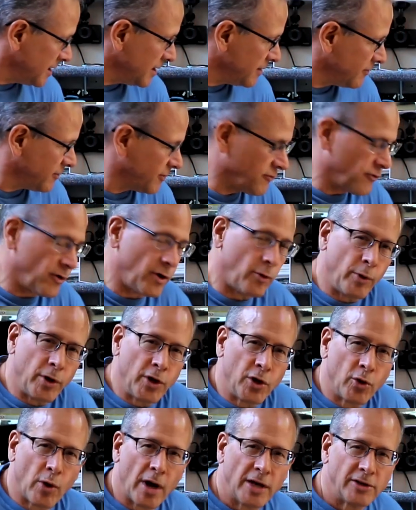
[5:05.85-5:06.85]
For the front
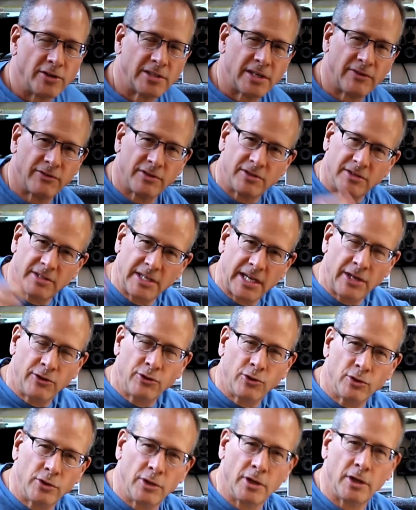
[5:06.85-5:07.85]
window, I just have a
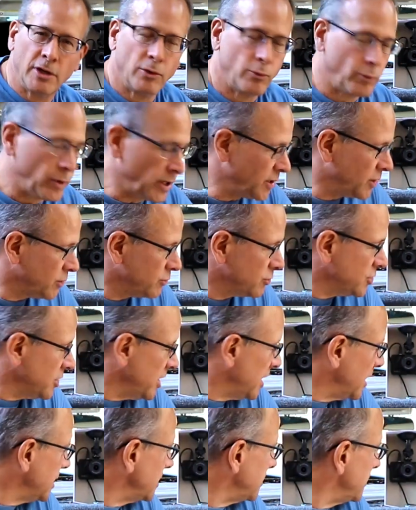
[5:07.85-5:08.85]
standard window
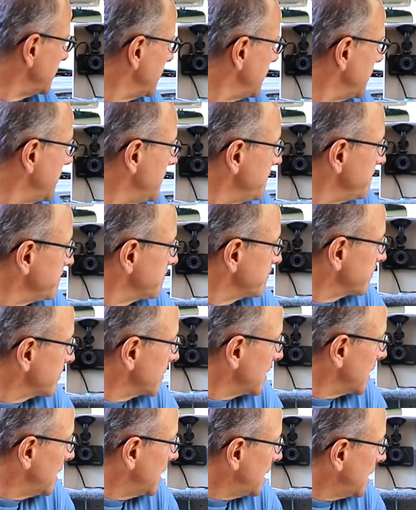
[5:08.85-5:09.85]
shade.
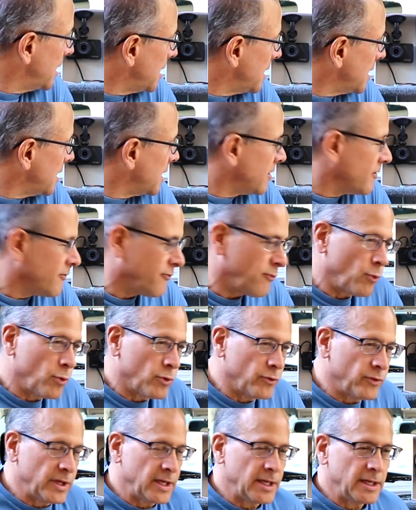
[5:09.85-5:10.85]
For
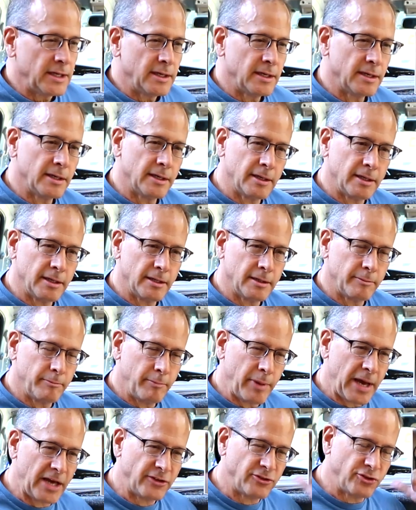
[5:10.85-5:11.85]
the
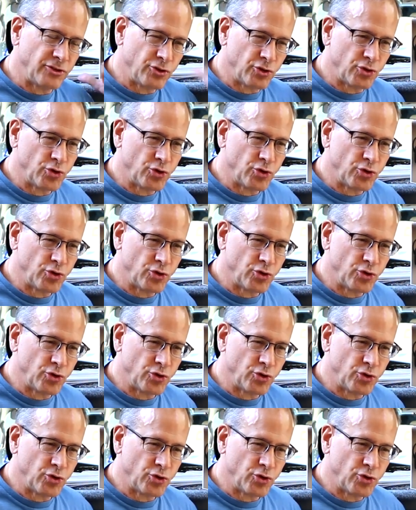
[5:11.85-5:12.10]
passenger